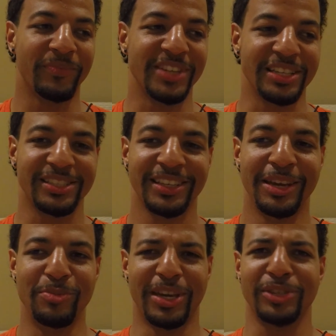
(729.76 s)

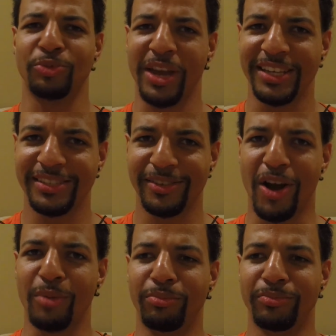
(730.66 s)
Just because
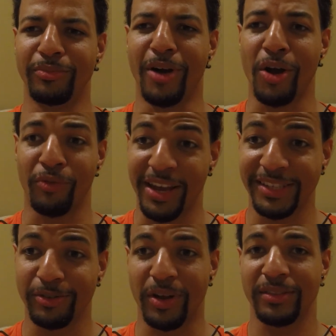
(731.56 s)
our
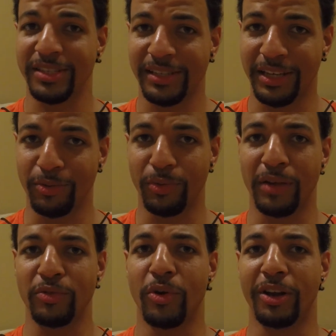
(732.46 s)
race or ethnicity,
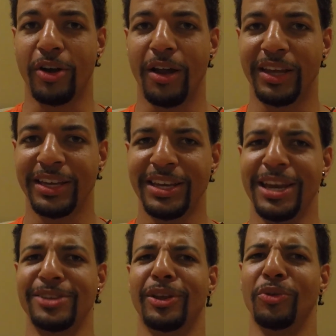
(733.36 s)
whatever you want to call
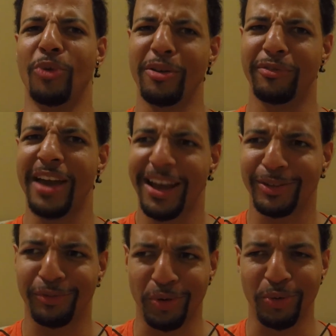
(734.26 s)
it, is only one
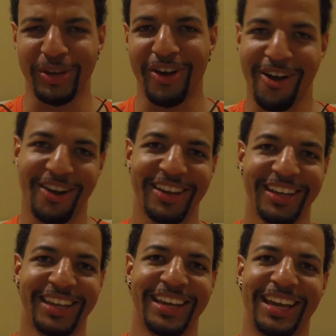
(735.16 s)
factor of who we are,
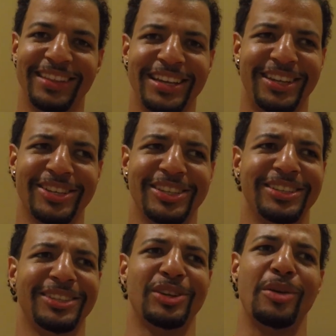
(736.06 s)
and that doesn't
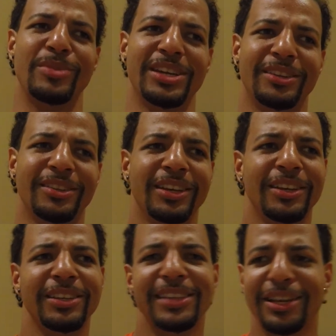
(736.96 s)
determine
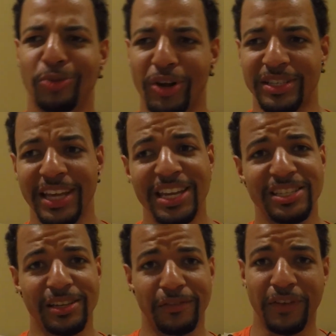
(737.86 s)
sexual
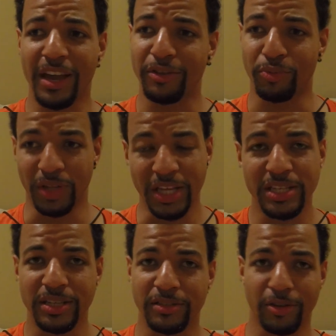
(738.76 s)
orientation, faith,
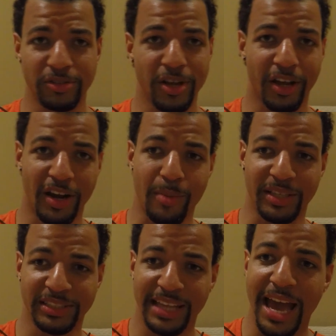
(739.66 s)
religion, socioeconomic
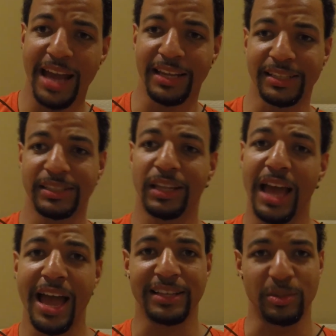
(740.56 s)
status,
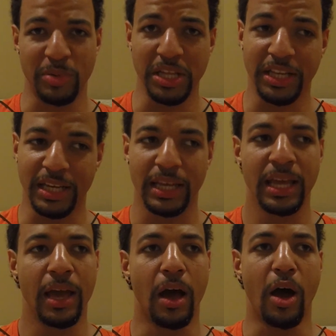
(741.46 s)
class, ability,
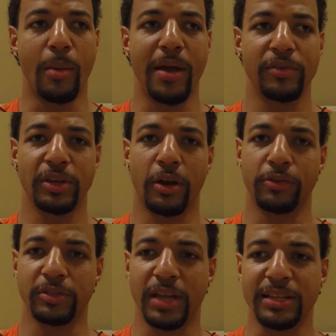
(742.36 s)
everything along
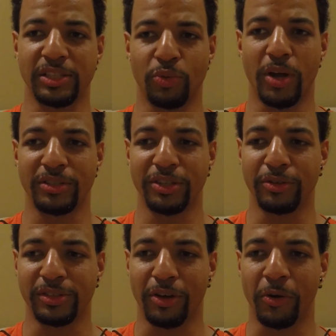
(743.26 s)
those lines as well too.
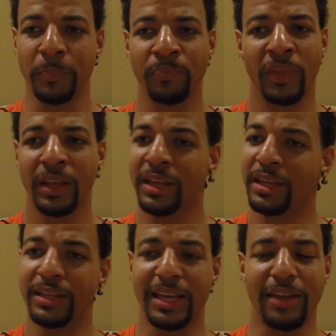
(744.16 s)
So
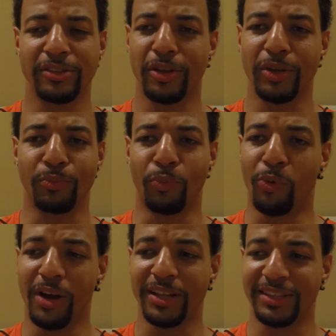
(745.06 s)
yeah, there's only
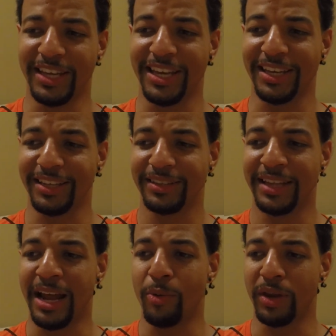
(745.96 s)
one thing
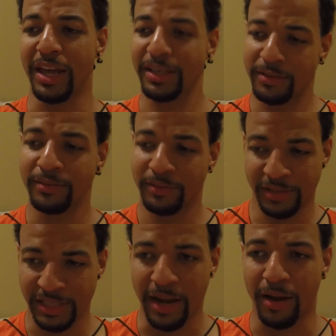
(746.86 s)
that I would like
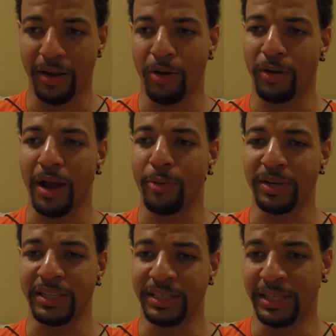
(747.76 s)
share or I
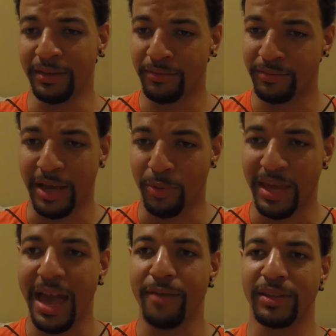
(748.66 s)
would give that we
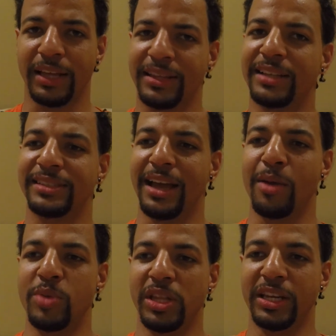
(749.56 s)
have, and like that's that
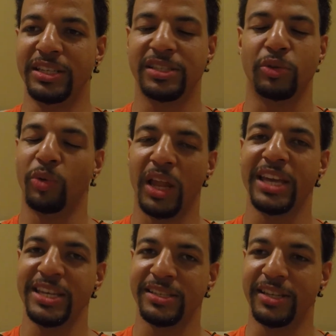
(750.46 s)
ability just to
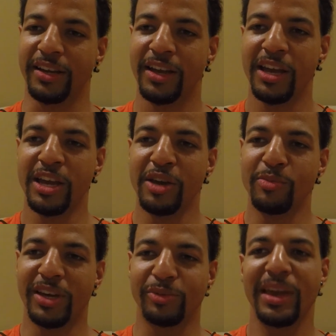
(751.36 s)
relate easier,
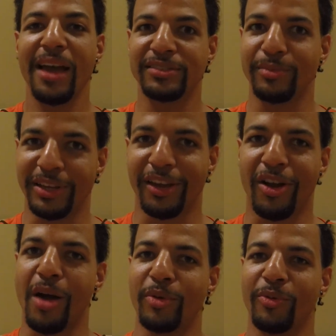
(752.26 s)
because we have something in
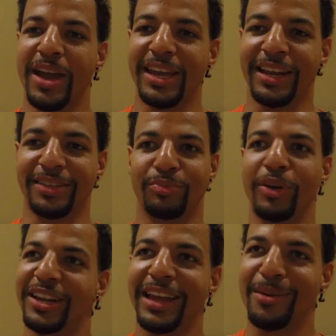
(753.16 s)
common, right? And it's
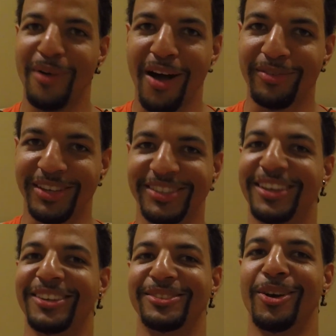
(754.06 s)
pretty damn obvious,
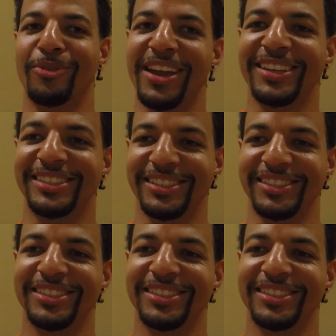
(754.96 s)
like it's our race.